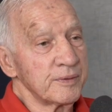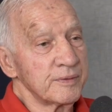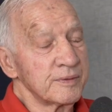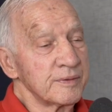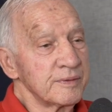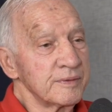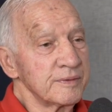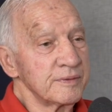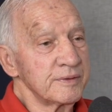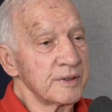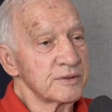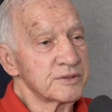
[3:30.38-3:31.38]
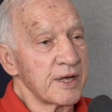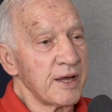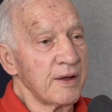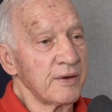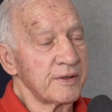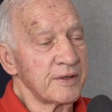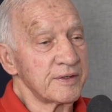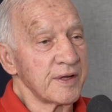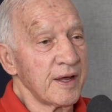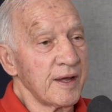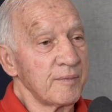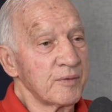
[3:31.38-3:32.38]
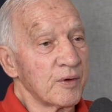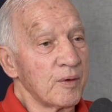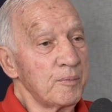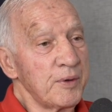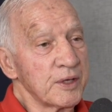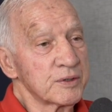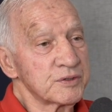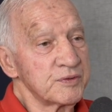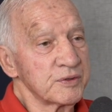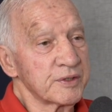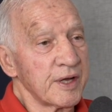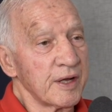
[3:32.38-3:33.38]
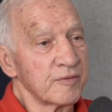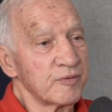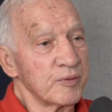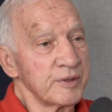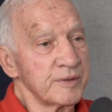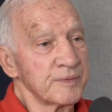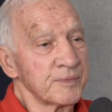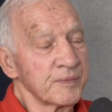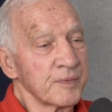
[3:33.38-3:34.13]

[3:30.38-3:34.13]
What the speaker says: a little town at the time called Bakersfield, California.